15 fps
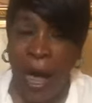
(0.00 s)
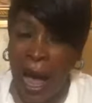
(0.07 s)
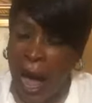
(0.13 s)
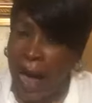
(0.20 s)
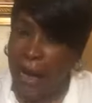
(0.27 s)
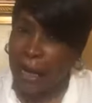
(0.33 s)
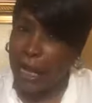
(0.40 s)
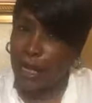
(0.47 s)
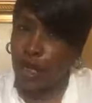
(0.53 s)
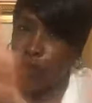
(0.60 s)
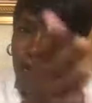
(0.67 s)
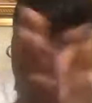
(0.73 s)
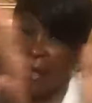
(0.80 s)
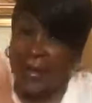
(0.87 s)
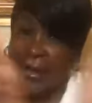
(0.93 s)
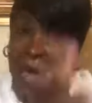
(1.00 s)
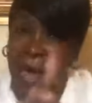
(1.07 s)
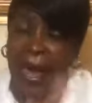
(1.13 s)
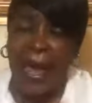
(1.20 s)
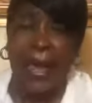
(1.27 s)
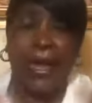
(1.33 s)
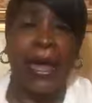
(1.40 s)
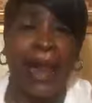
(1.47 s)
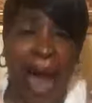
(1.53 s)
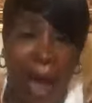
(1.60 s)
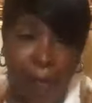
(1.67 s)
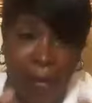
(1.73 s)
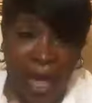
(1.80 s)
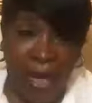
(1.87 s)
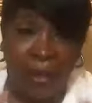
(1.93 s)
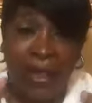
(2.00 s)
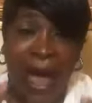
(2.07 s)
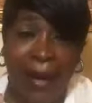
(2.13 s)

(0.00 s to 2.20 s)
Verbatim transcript: Hallelujah. Yay. And I mean